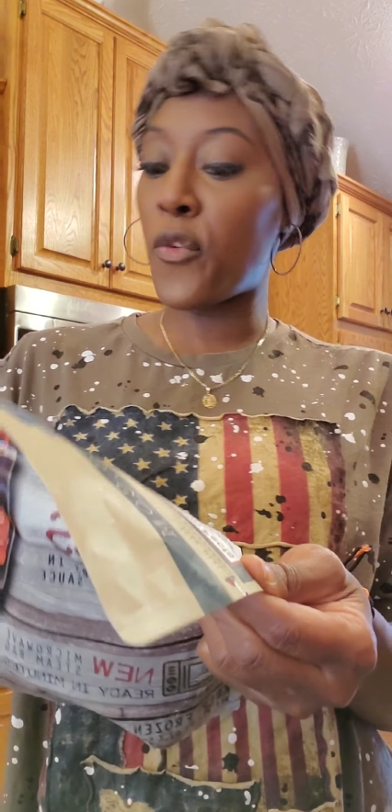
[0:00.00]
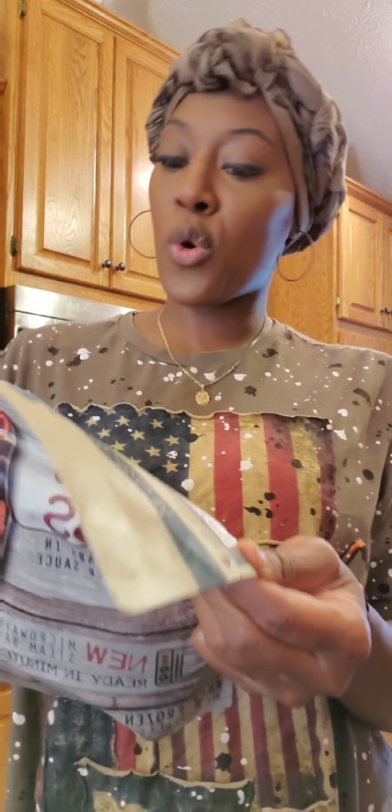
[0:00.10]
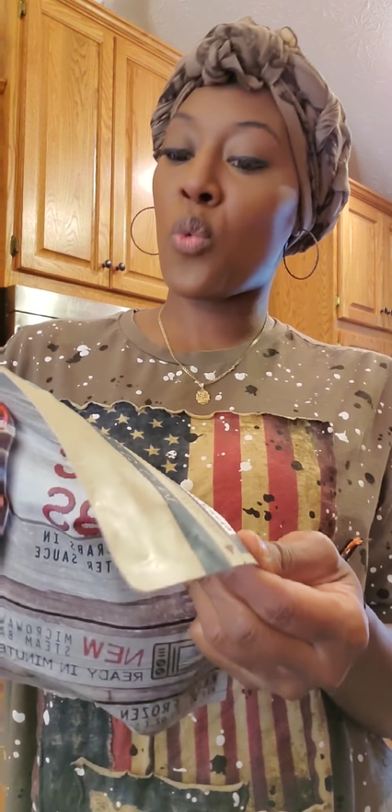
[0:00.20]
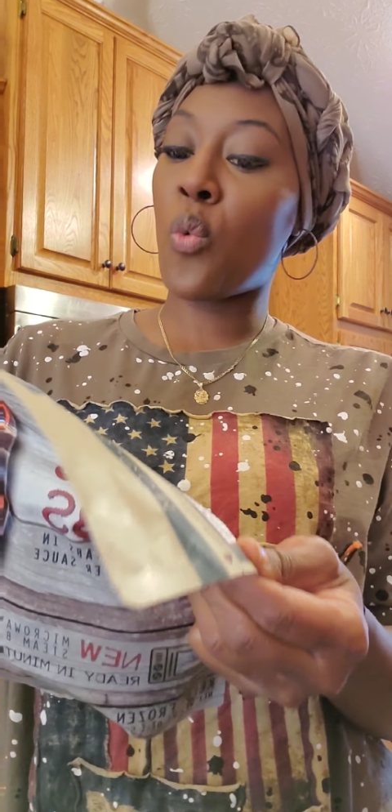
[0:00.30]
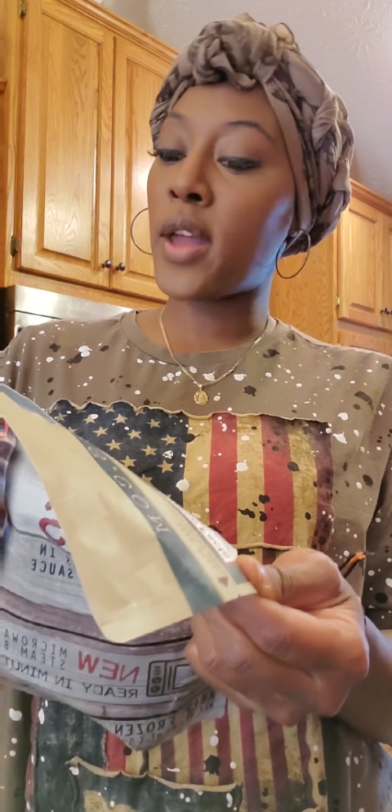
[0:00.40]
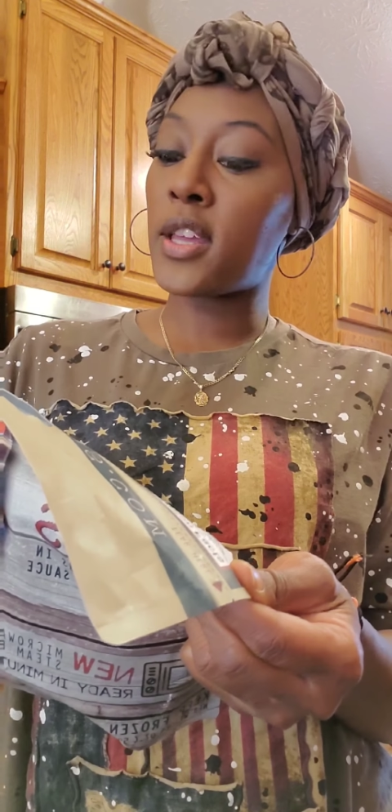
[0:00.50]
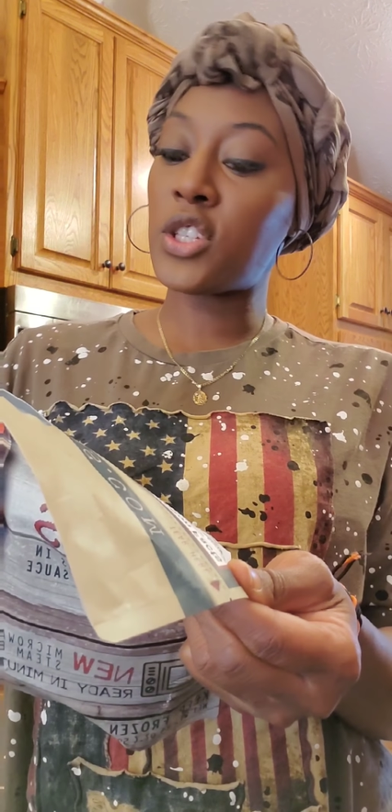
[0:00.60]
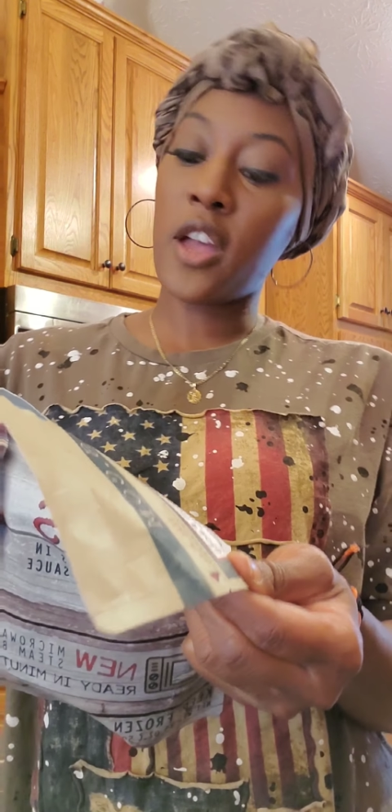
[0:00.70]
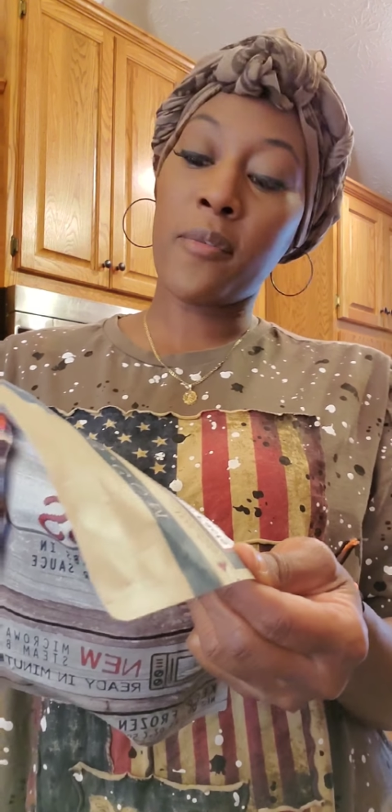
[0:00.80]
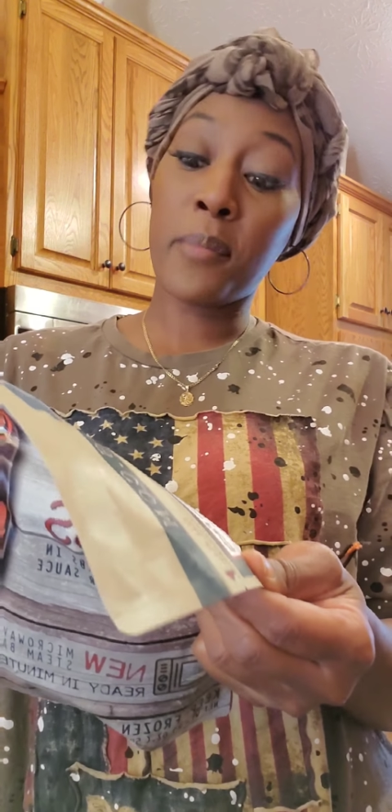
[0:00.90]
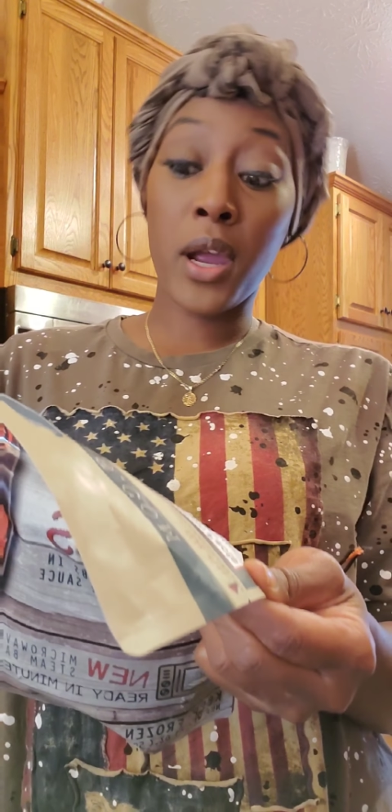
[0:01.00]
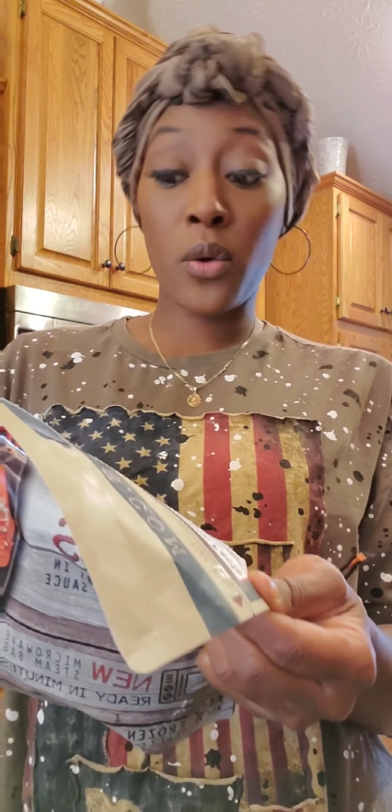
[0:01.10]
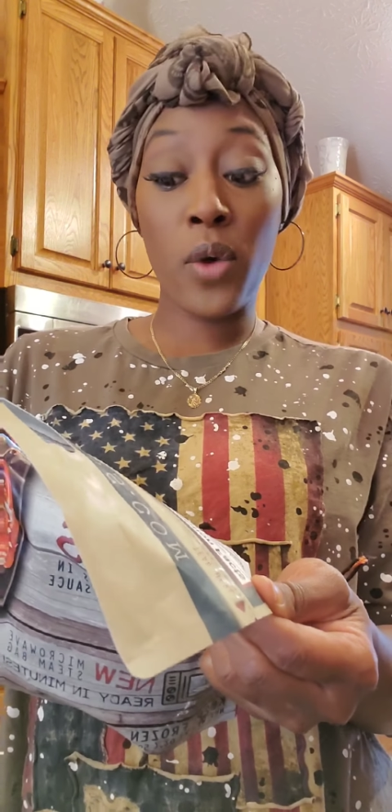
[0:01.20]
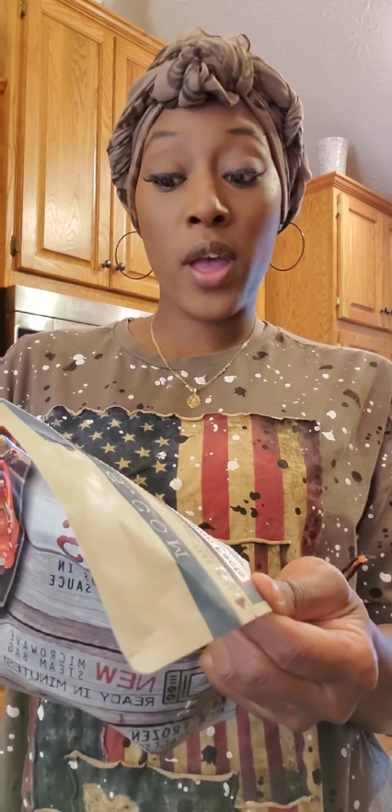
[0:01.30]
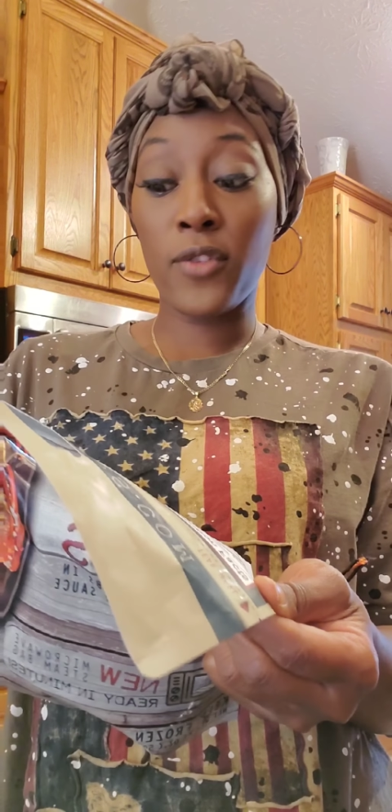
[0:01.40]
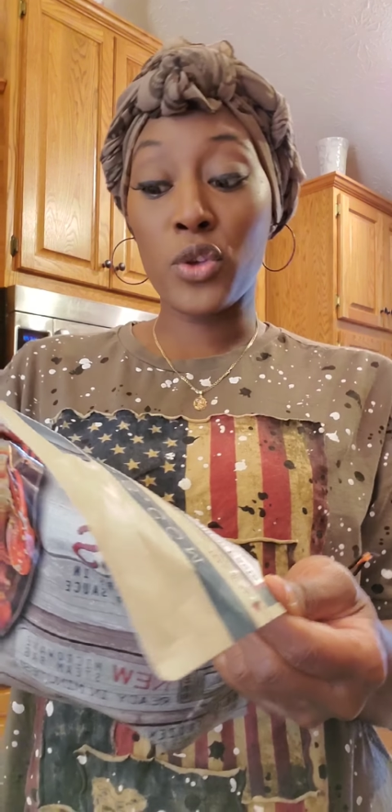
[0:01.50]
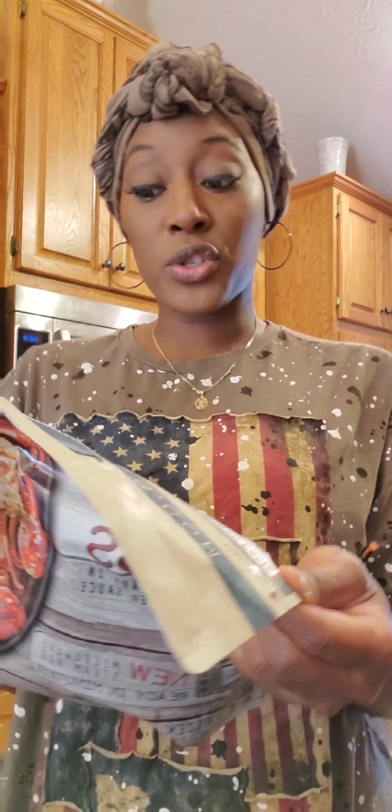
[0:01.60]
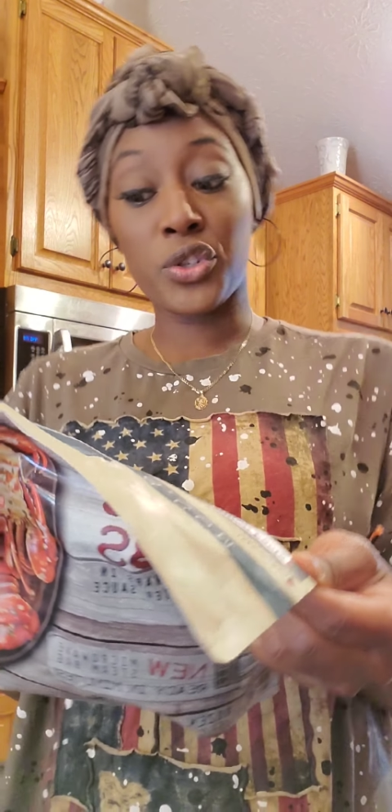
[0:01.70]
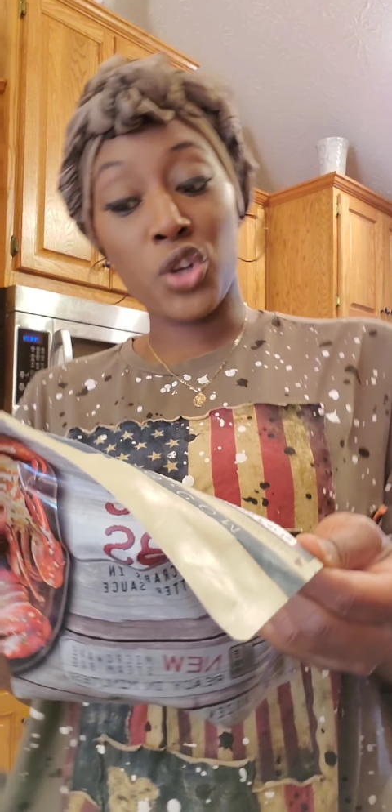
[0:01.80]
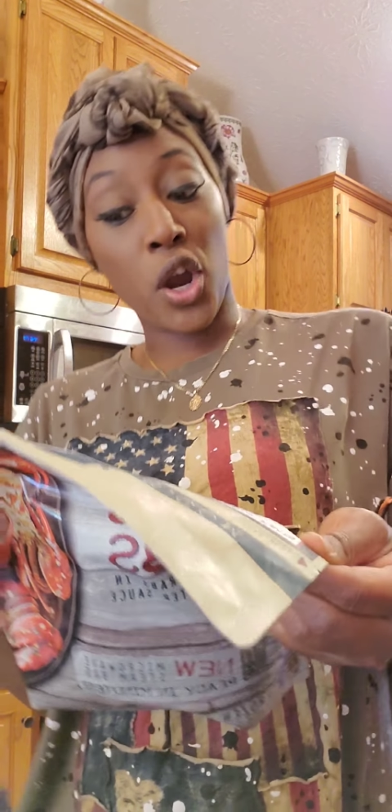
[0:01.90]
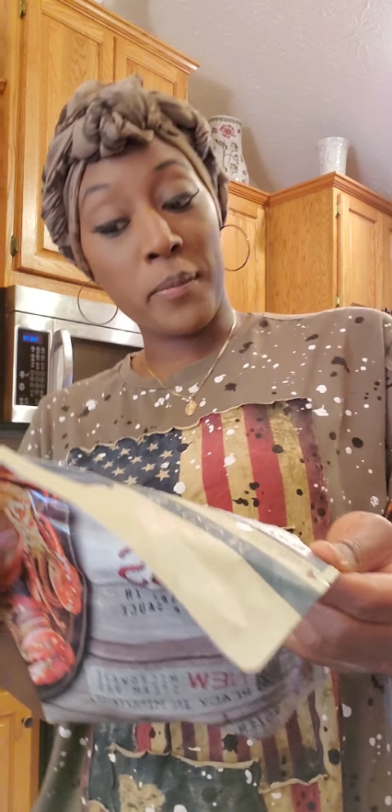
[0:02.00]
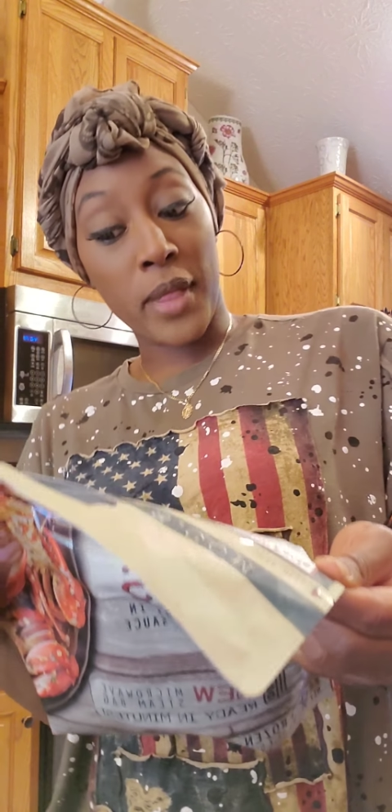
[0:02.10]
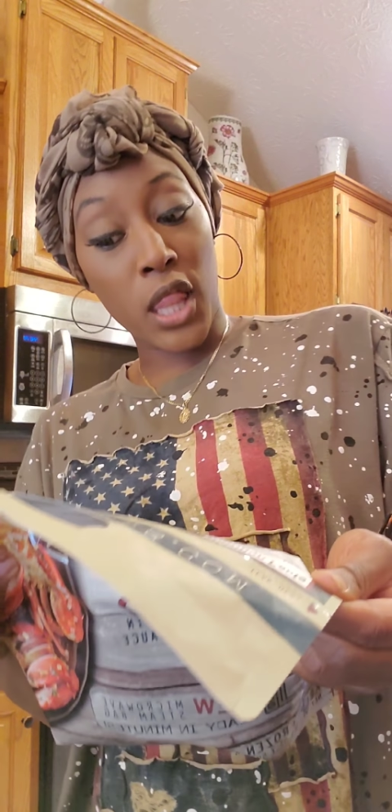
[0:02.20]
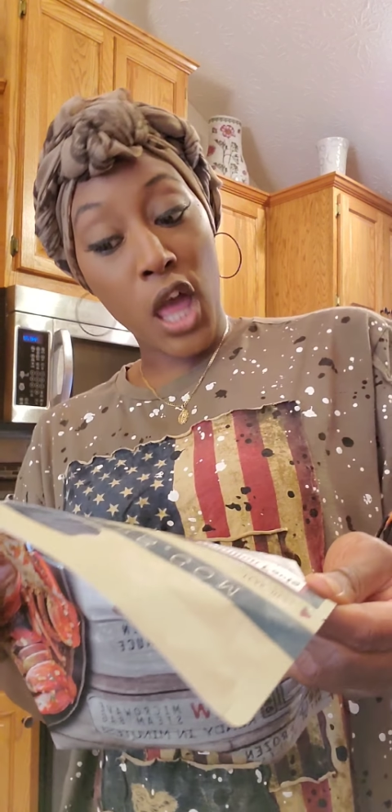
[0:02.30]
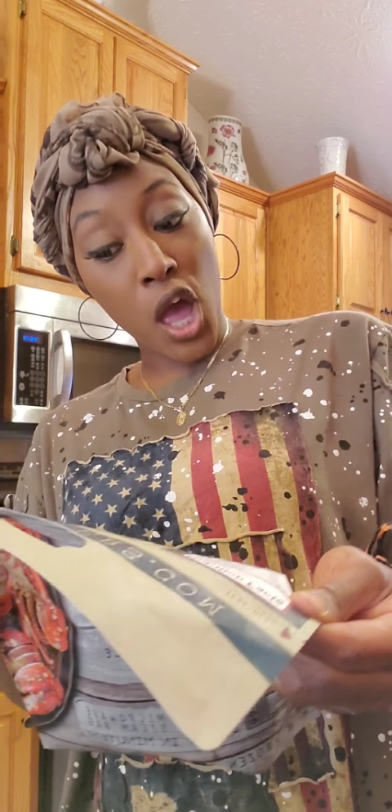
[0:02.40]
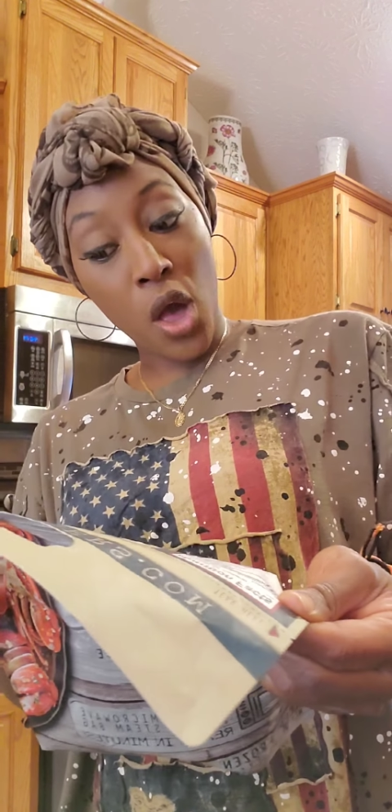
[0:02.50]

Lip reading: for wattage of microwave using chart below.